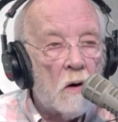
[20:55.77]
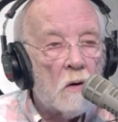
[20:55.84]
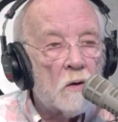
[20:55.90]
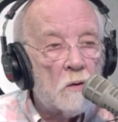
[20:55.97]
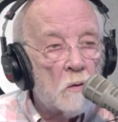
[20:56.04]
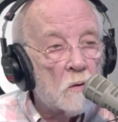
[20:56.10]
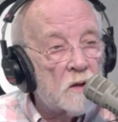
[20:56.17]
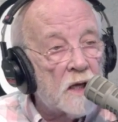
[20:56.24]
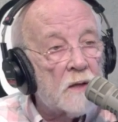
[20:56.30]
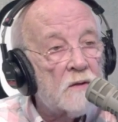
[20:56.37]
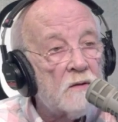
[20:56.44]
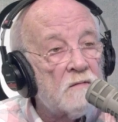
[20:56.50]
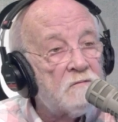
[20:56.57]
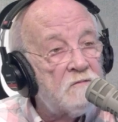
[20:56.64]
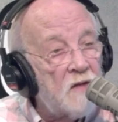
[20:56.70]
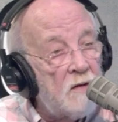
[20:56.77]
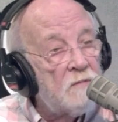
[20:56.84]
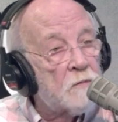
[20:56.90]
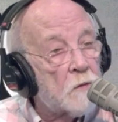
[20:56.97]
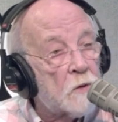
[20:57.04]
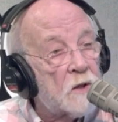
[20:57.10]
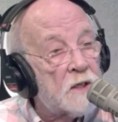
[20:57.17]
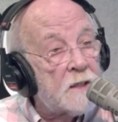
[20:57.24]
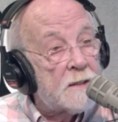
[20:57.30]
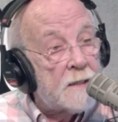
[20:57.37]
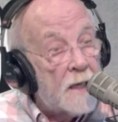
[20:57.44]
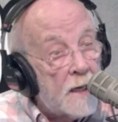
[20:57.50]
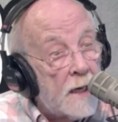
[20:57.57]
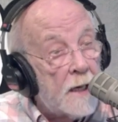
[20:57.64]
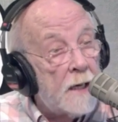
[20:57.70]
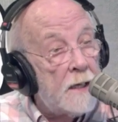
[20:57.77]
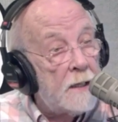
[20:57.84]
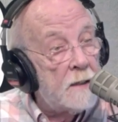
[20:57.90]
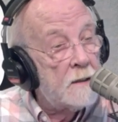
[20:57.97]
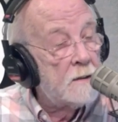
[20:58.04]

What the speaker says: or you'll get the fever and die.